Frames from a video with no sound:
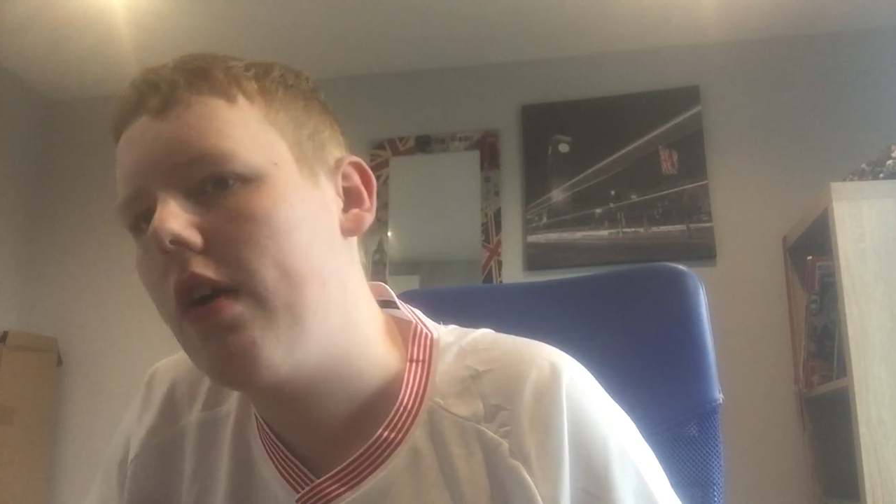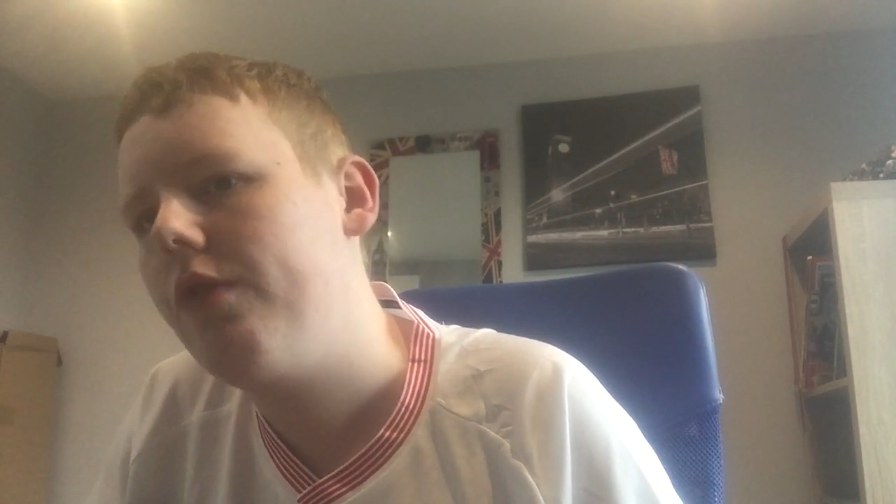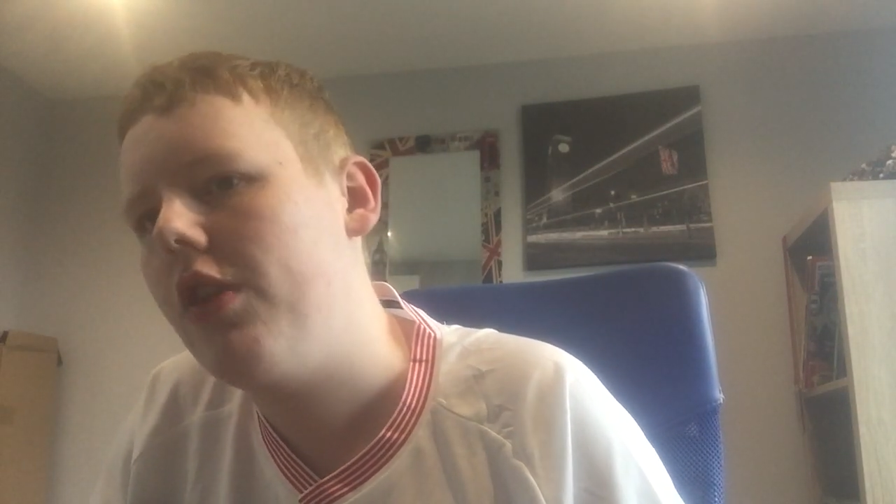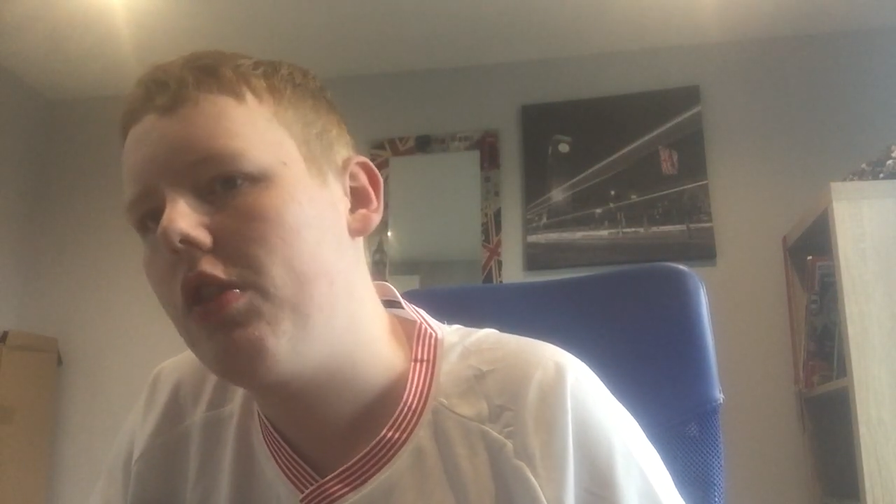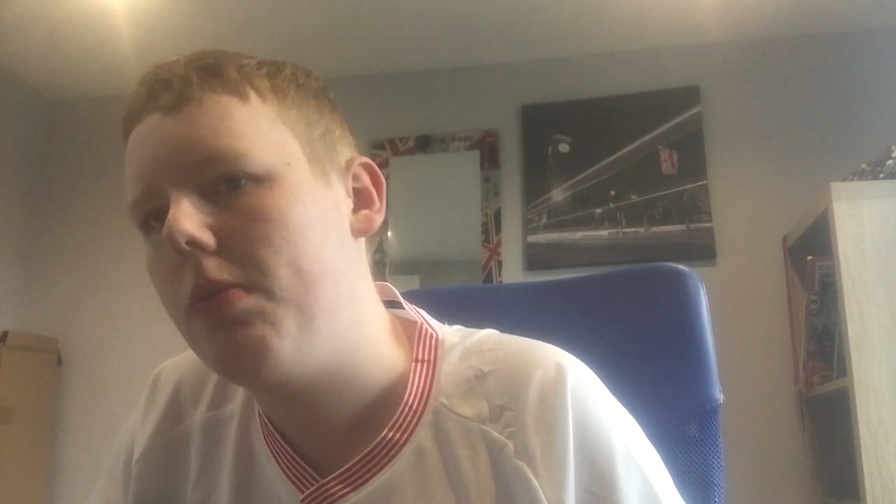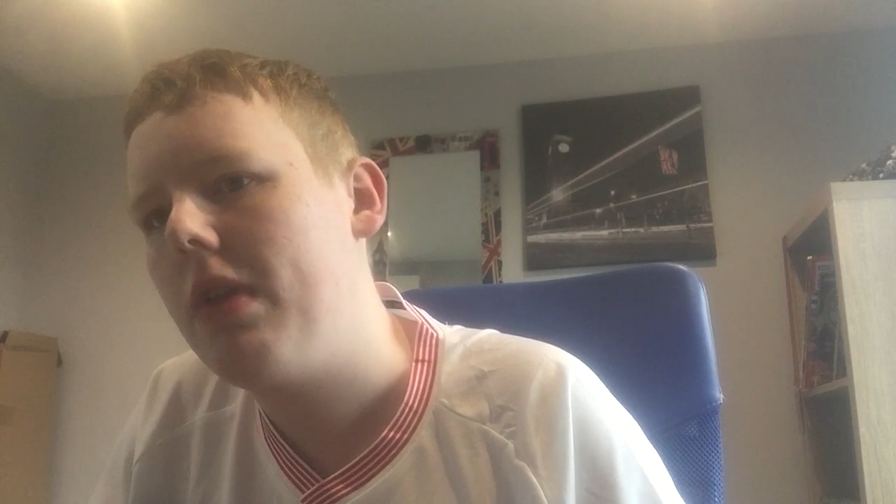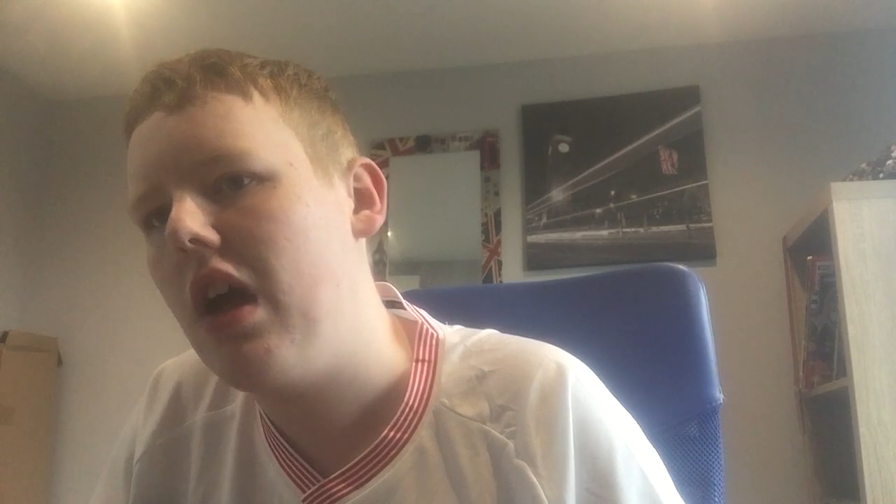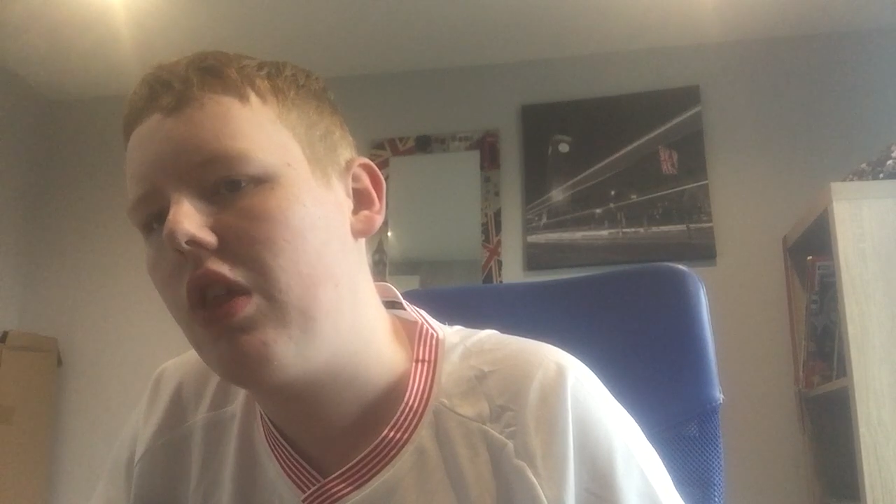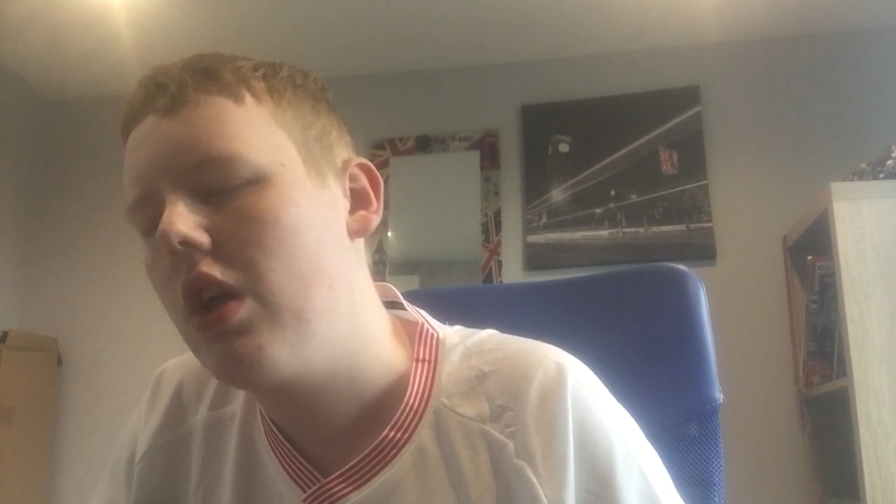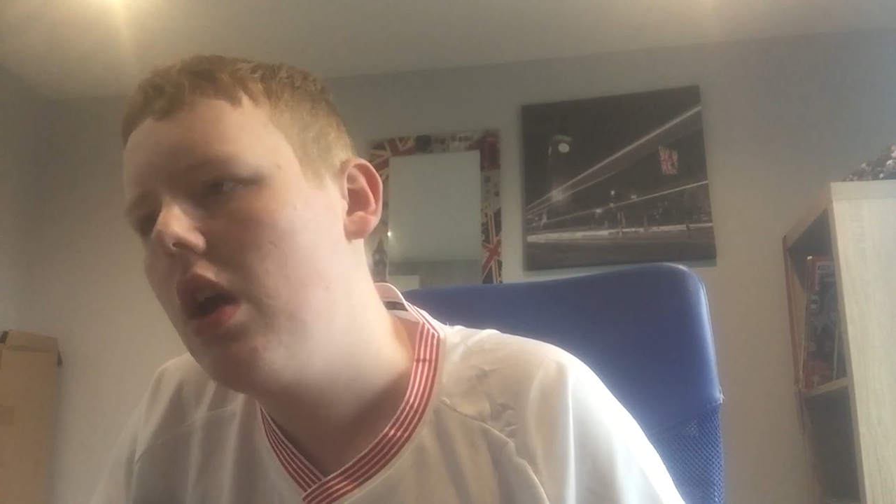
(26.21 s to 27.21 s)
have Disney
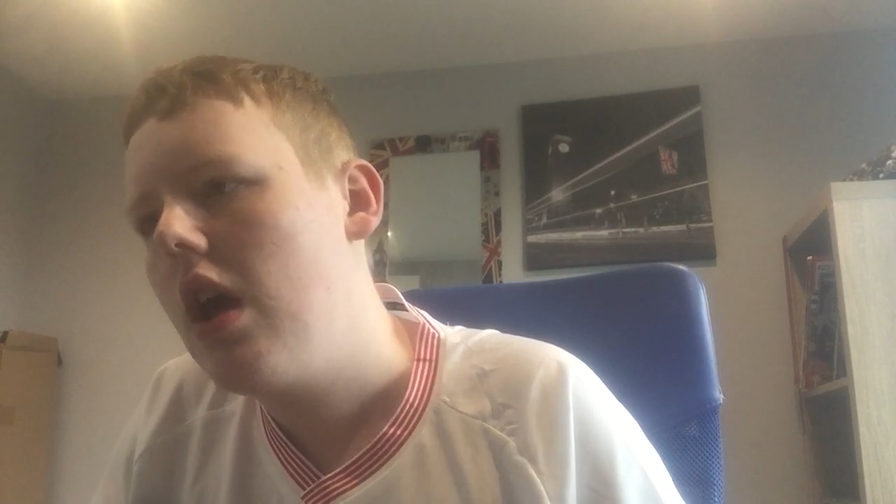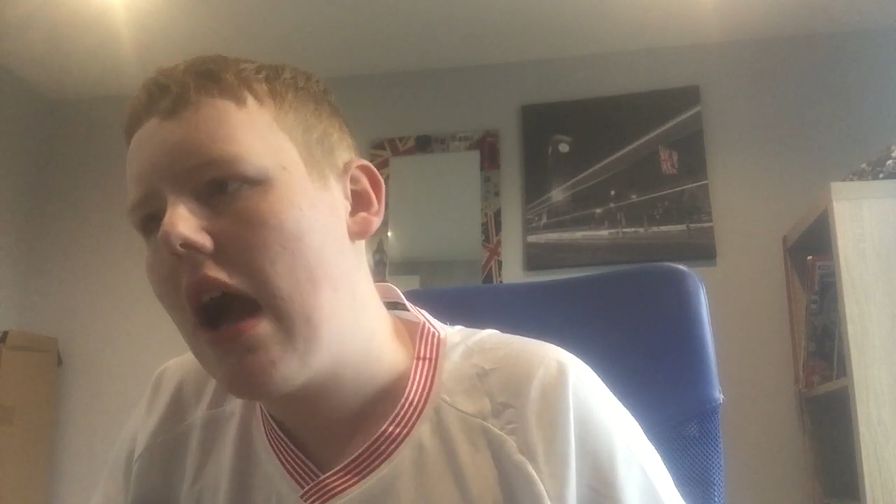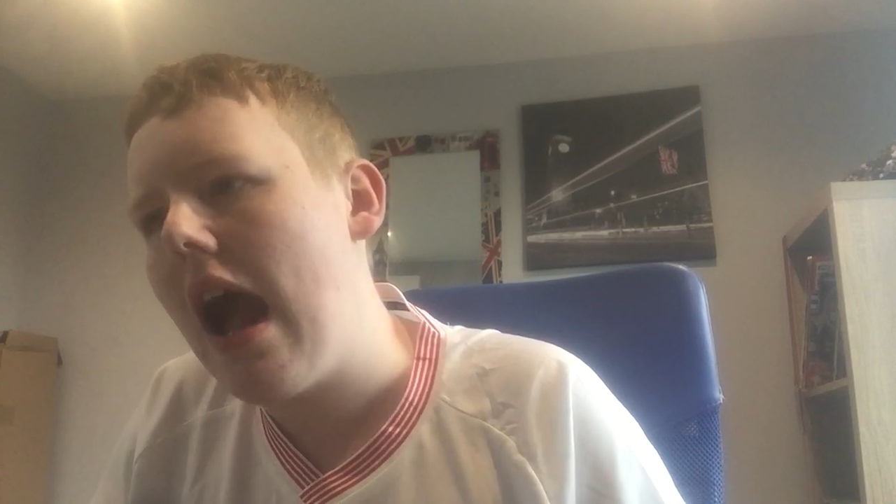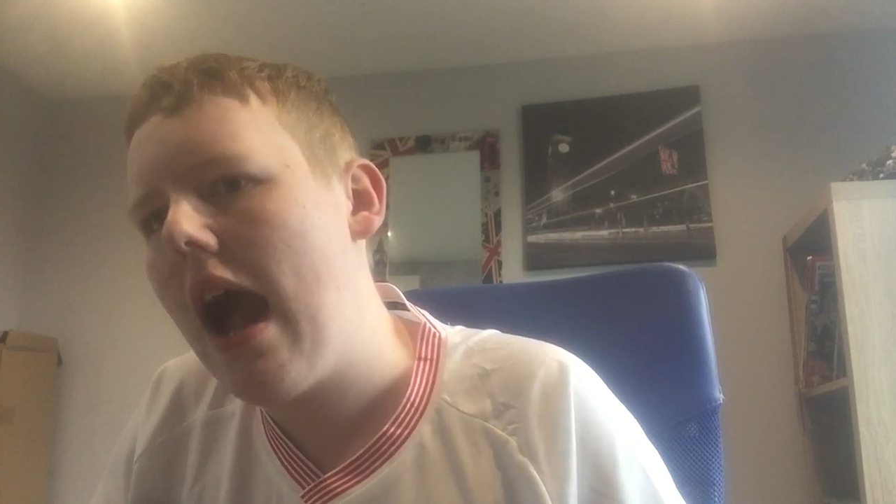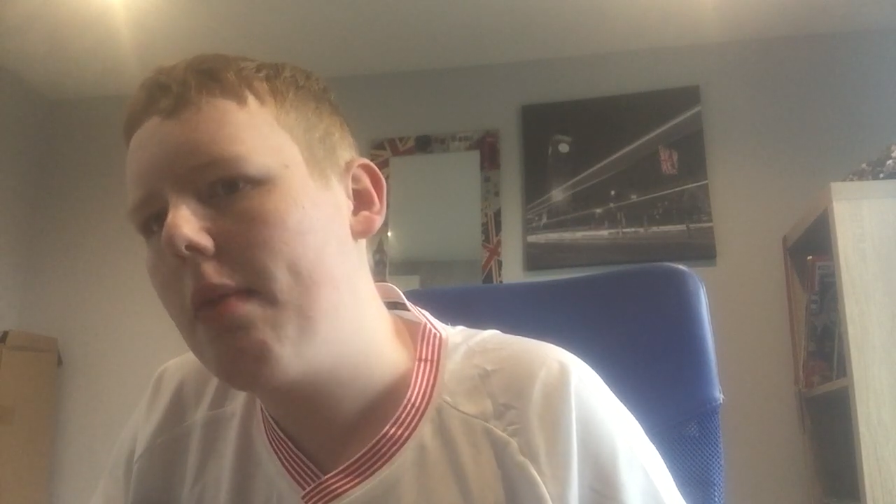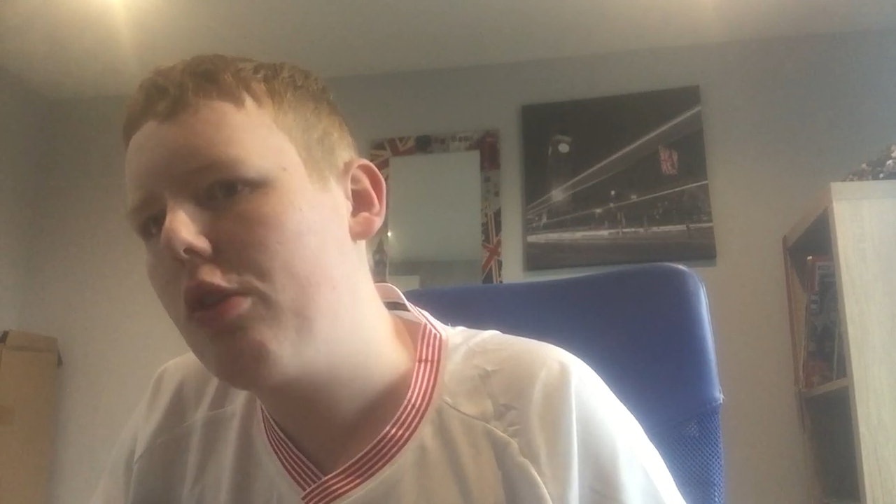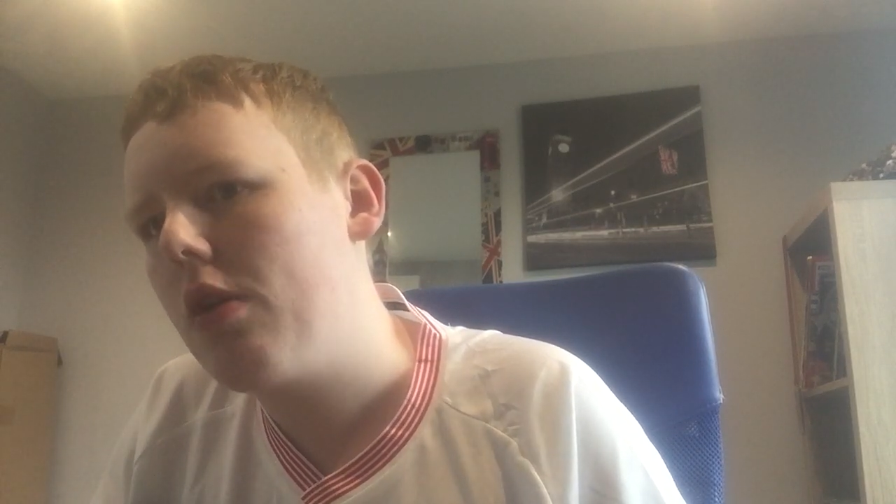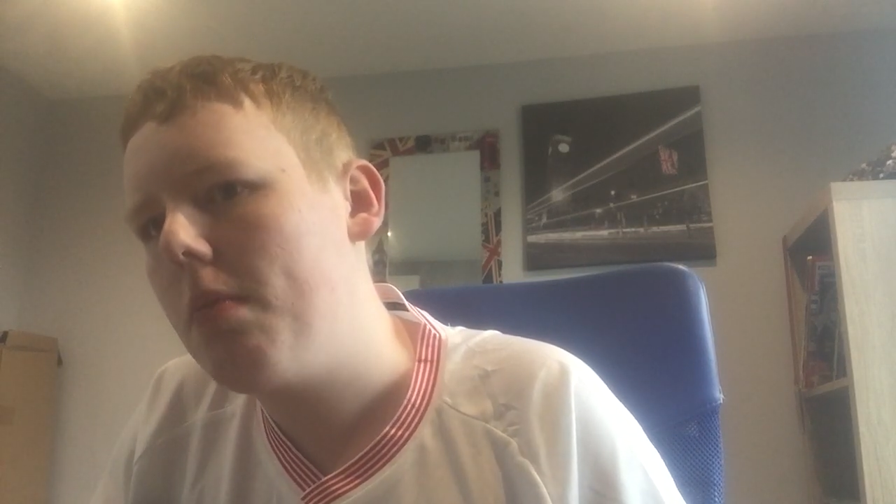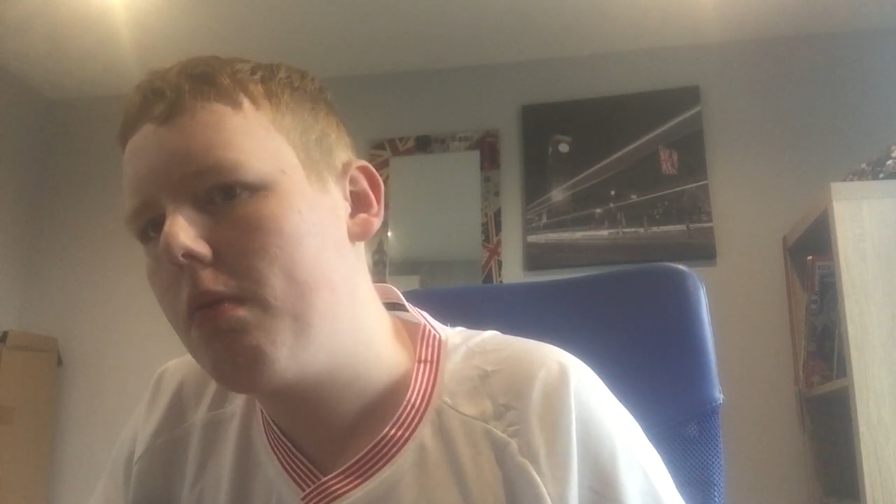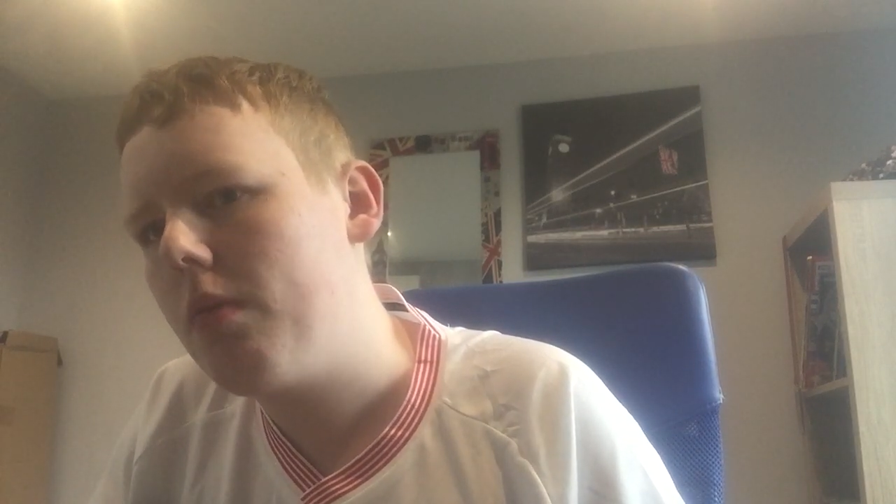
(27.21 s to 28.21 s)
Plus,
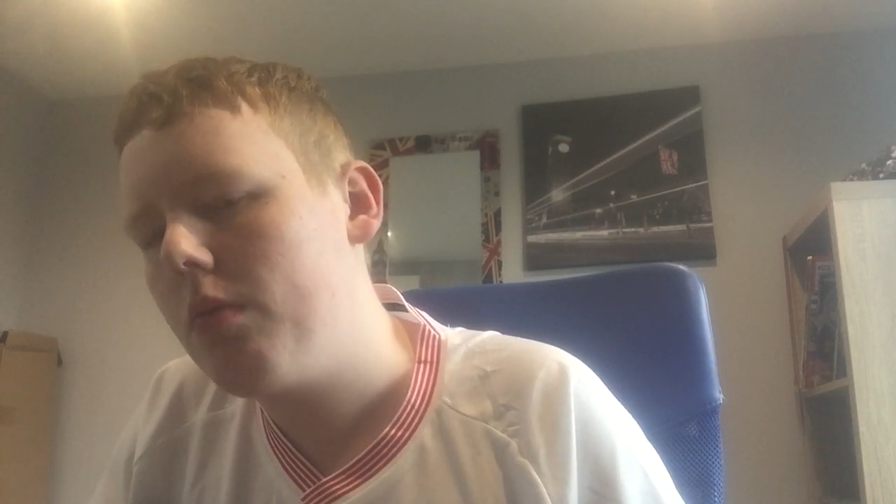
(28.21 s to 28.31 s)
Amazon,